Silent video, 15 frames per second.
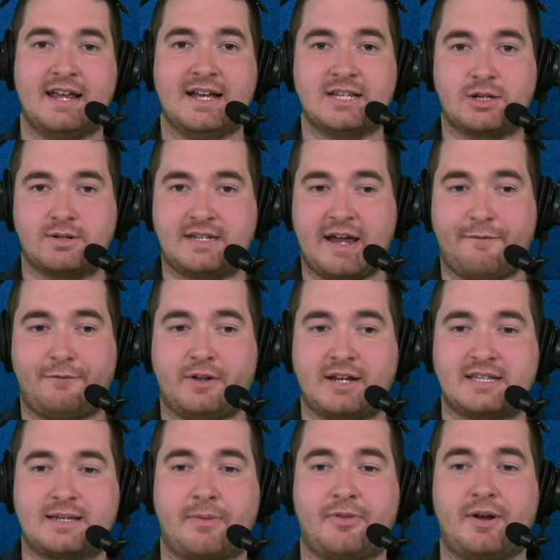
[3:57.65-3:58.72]
so definitely
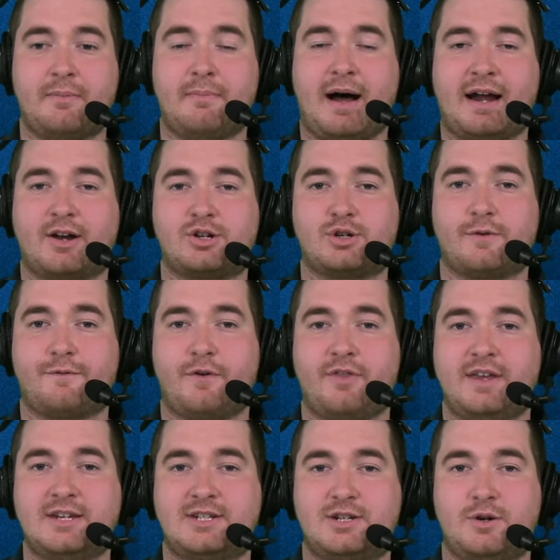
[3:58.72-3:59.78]
something to monitor for
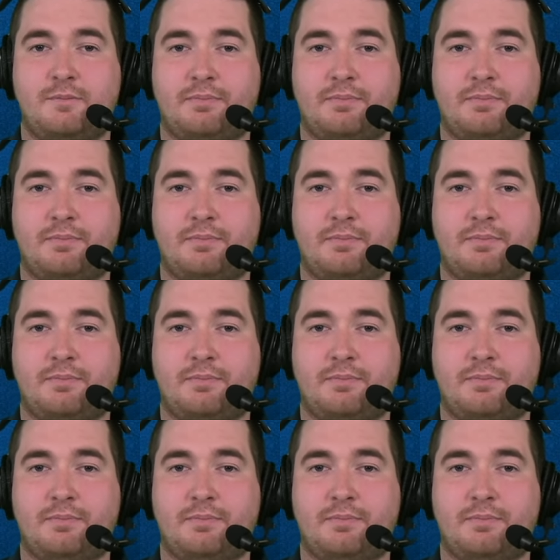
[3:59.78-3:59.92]
these two